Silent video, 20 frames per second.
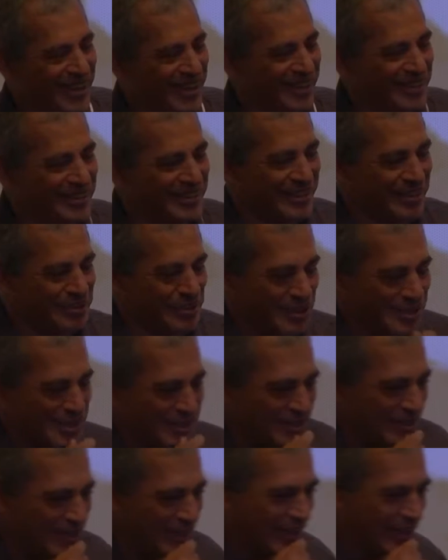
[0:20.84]
Until
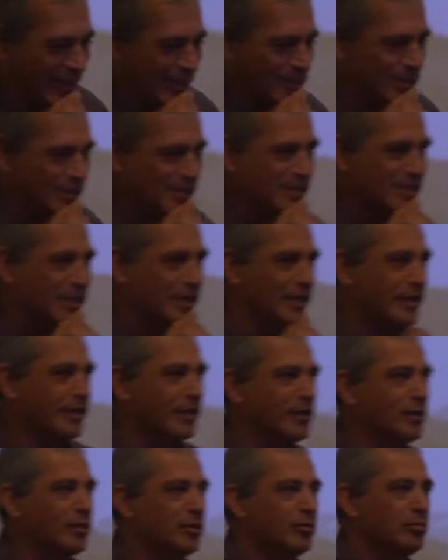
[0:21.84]
recently I was
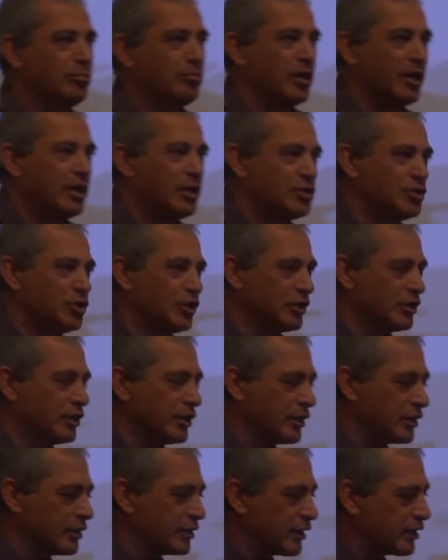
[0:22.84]
managing the
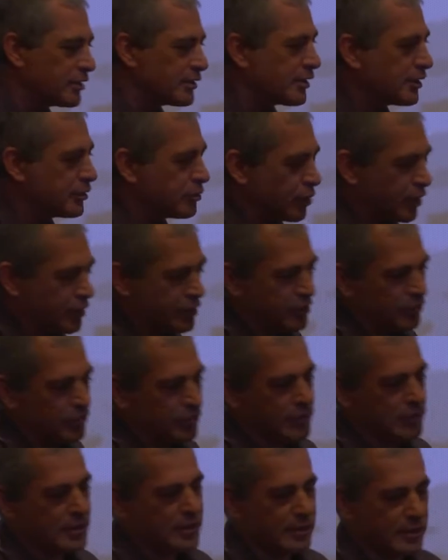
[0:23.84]
data center
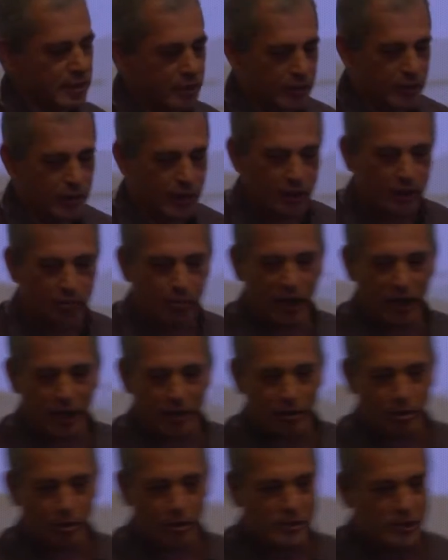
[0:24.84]
activities in
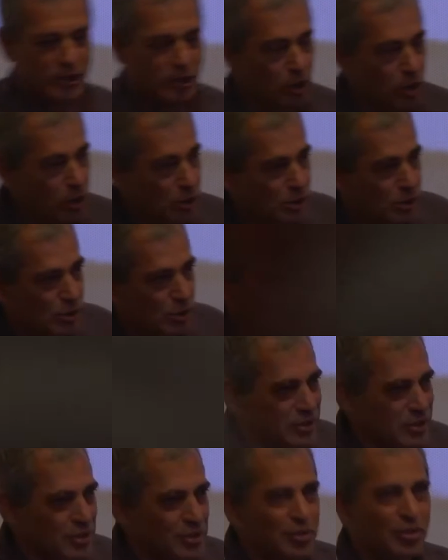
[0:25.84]
Mellanox and also
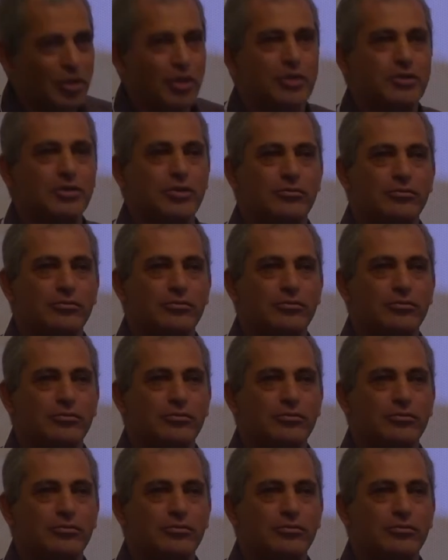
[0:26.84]
was in charge